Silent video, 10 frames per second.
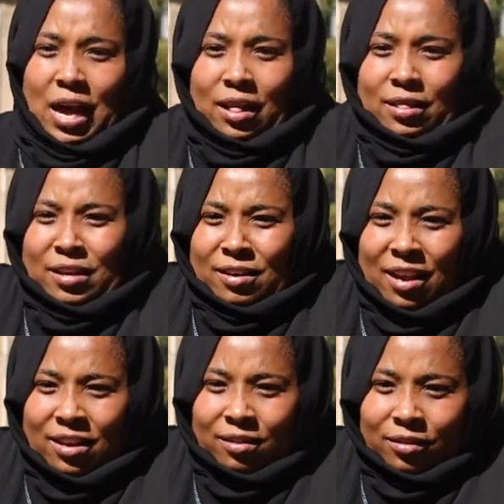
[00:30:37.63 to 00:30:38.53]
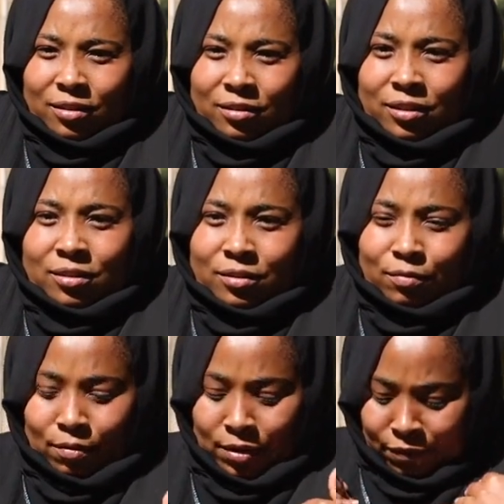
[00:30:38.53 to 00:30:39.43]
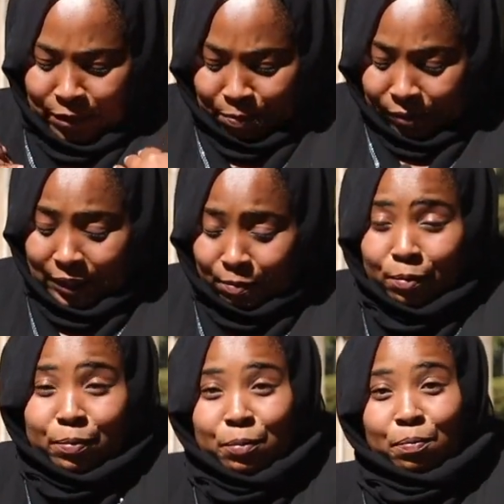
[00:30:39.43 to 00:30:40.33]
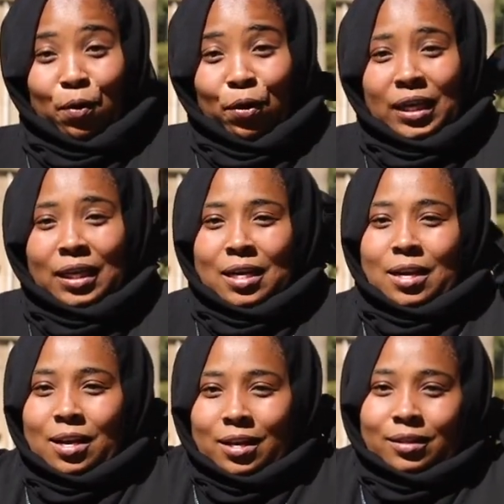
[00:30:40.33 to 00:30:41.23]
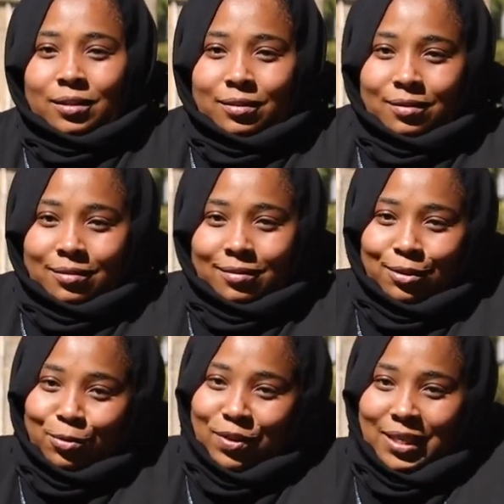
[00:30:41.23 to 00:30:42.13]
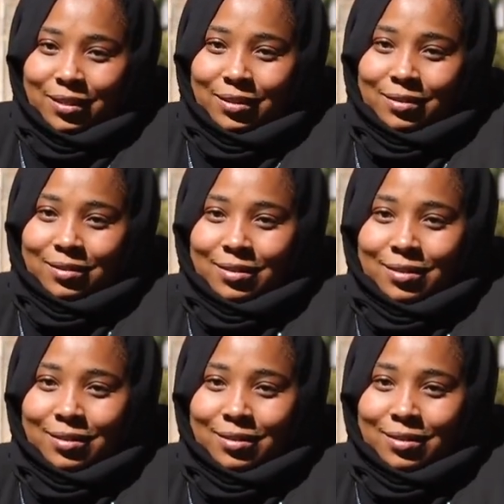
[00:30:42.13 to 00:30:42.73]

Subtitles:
And then I just, if I put the boob top on, it squeezes.